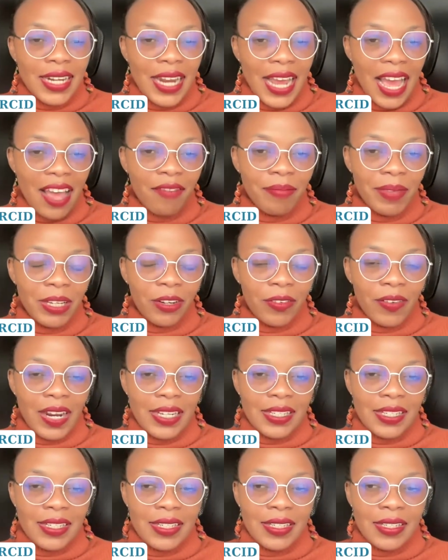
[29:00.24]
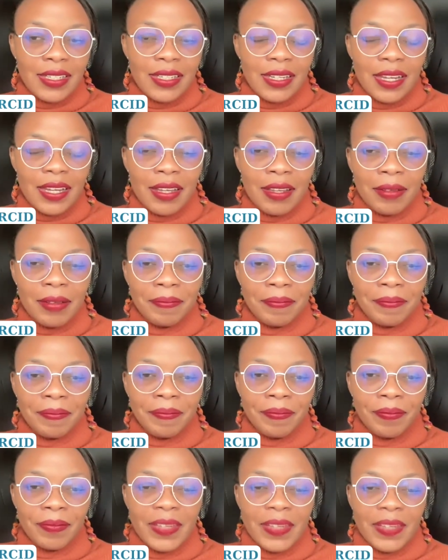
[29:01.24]
that have been granted,
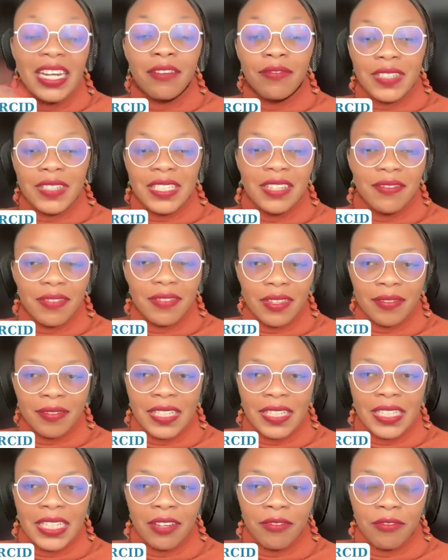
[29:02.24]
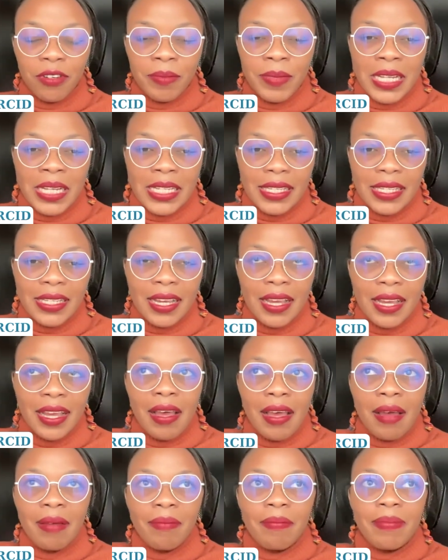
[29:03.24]
that have received the funding from us.
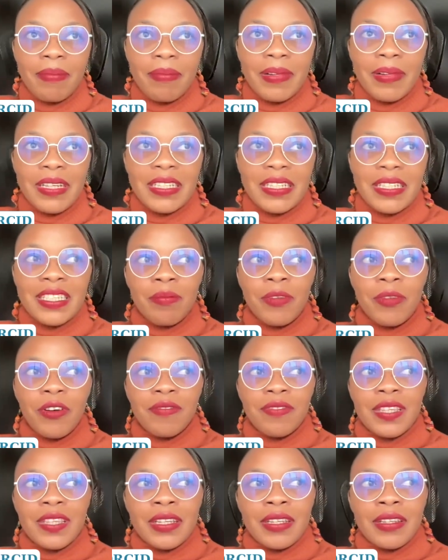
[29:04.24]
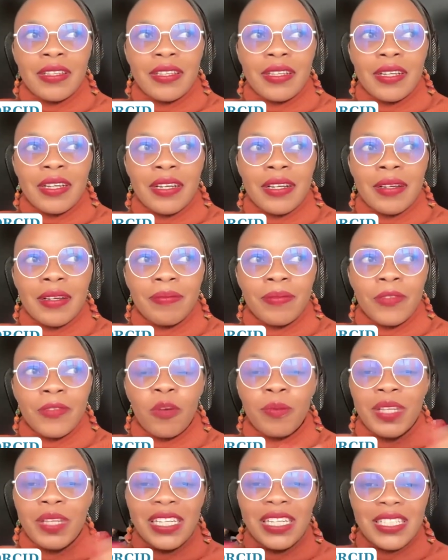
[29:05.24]
But some of the
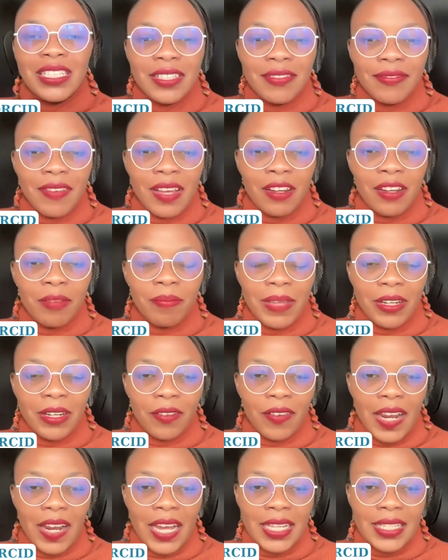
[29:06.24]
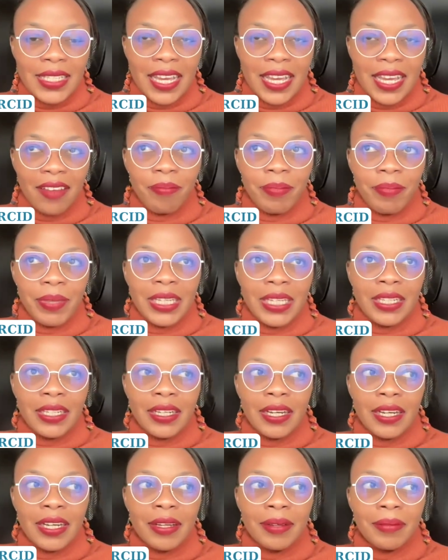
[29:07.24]
community development grants have
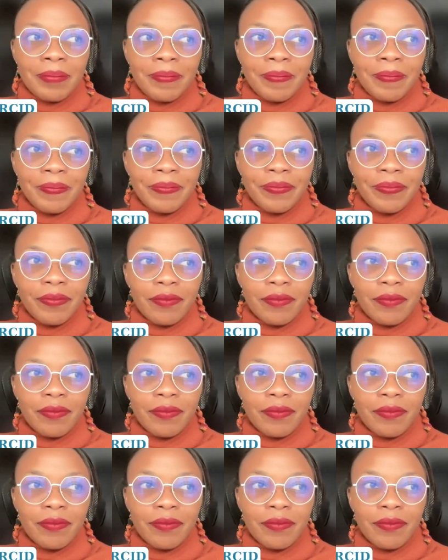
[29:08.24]
been